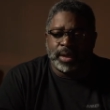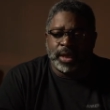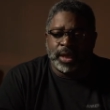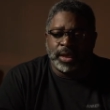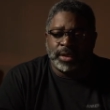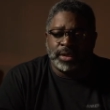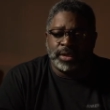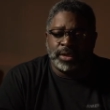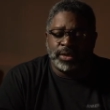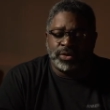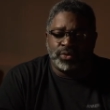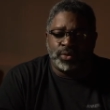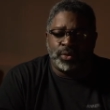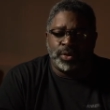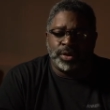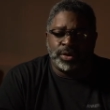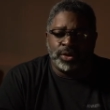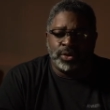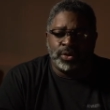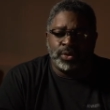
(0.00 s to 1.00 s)
in the
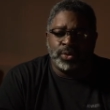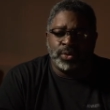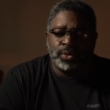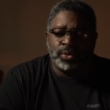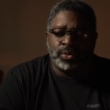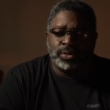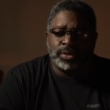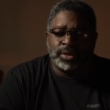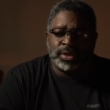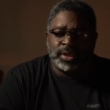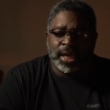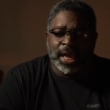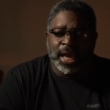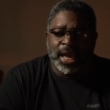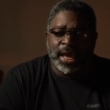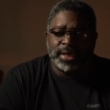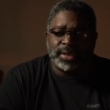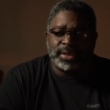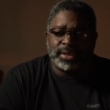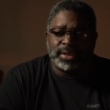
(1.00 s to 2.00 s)
Detroit News
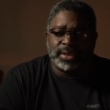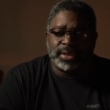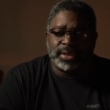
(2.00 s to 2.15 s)
that